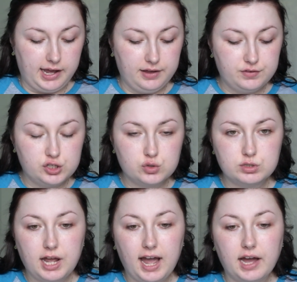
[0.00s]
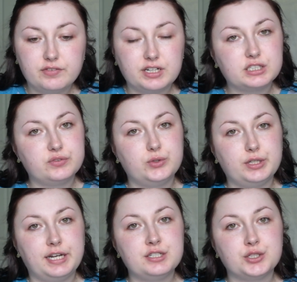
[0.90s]
If you don't have an
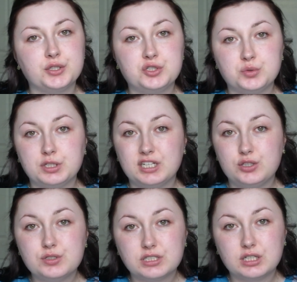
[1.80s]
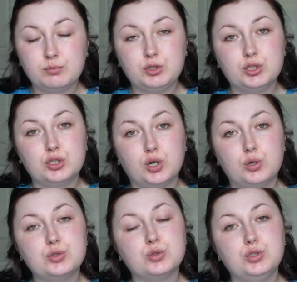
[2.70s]
exfoliator or don't like using them, you could
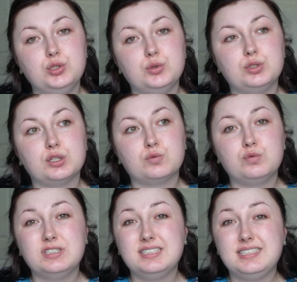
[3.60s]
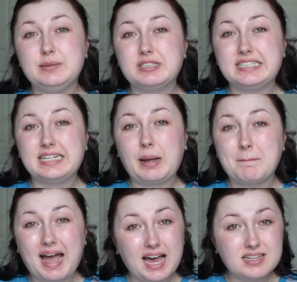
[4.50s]
also use a really deep cleaning
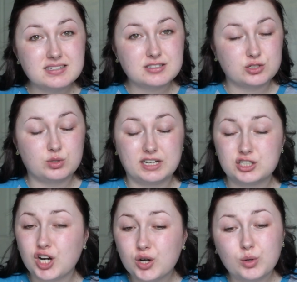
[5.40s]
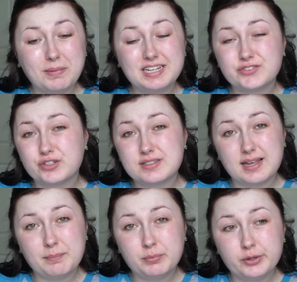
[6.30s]
mask, so like a charcoal mask for
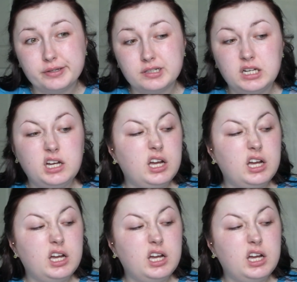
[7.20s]
example.